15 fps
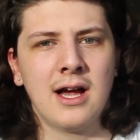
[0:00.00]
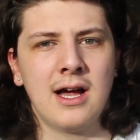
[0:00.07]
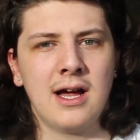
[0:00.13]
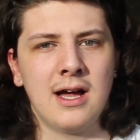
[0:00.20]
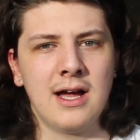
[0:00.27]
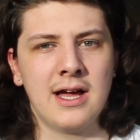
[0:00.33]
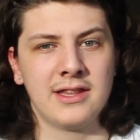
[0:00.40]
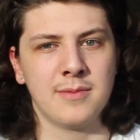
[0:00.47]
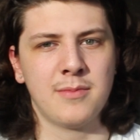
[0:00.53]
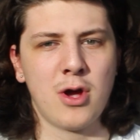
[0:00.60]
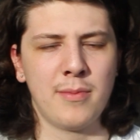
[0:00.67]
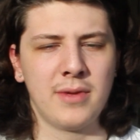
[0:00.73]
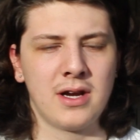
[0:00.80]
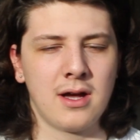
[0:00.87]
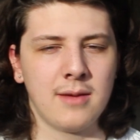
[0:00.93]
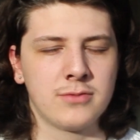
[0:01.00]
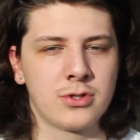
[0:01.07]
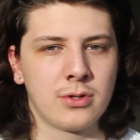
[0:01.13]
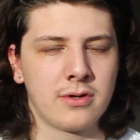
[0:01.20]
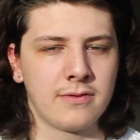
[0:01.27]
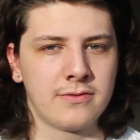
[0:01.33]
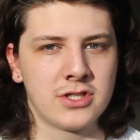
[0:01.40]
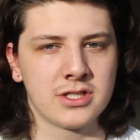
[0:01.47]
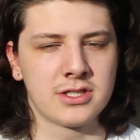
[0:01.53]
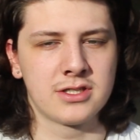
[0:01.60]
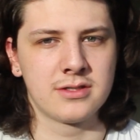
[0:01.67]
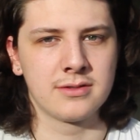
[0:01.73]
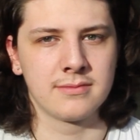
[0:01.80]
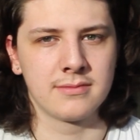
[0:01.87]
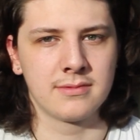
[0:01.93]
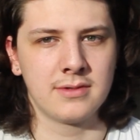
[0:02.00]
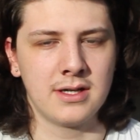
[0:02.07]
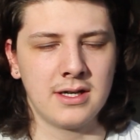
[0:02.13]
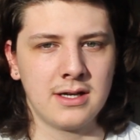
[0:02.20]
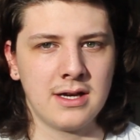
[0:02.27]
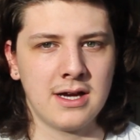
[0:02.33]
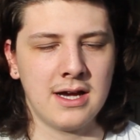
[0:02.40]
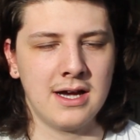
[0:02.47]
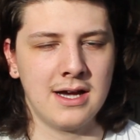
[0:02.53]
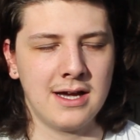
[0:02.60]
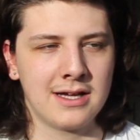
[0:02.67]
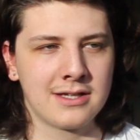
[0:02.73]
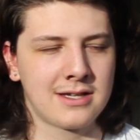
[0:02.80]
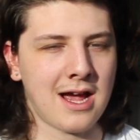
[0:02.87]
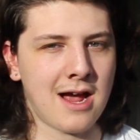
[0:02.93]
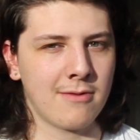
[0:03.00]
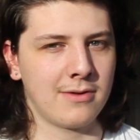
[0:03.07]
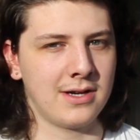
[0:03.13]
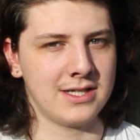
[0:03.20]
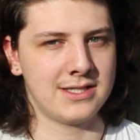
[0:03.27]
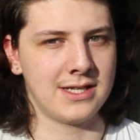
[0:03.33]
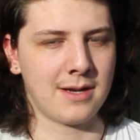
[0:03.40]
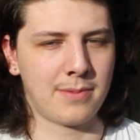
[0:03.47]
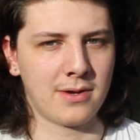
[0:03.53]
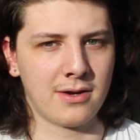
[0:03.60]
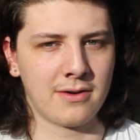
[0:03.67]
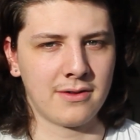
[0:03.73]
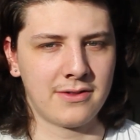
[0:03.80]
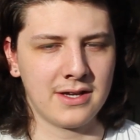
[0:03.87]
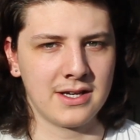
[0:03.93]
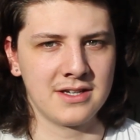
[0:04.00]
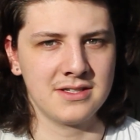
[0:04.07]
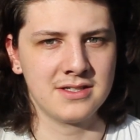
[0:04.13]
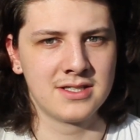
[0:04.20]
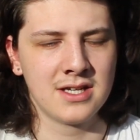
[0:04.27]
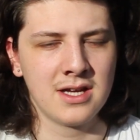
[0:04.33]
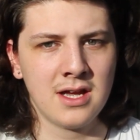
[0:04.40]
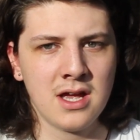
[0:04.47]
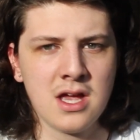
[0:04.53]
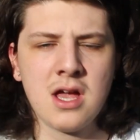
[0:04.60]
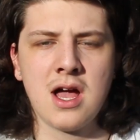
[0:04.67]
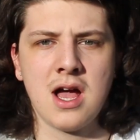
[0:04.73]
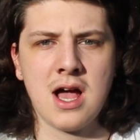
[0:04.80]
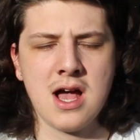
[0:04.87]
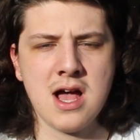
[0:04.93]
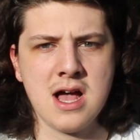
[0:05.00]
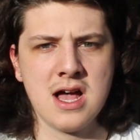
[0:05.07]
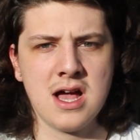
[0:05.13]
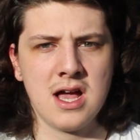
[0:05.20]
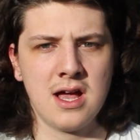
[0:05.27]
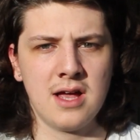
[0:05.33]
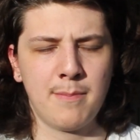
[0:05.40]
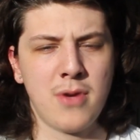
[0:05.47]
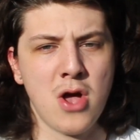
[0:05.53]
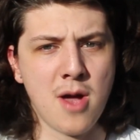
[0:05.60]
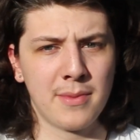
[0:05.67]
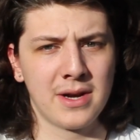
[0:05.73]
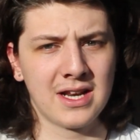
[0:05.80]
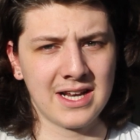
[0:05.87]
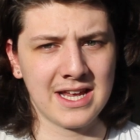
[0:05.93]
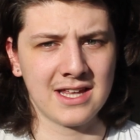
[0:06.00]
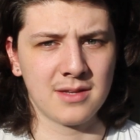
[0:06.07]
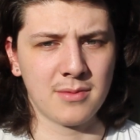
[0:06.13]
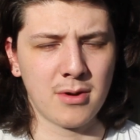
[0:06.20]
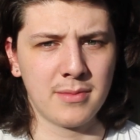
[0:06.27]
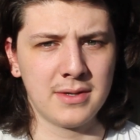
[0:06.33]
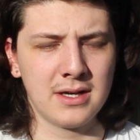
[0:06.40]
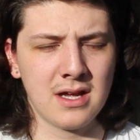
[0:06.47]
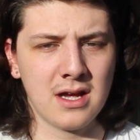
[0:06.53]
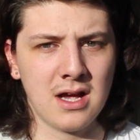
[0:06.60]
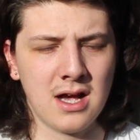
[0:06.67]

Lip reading: At the moment I'm sort of just can't really set up a lot of things permanently at the moment,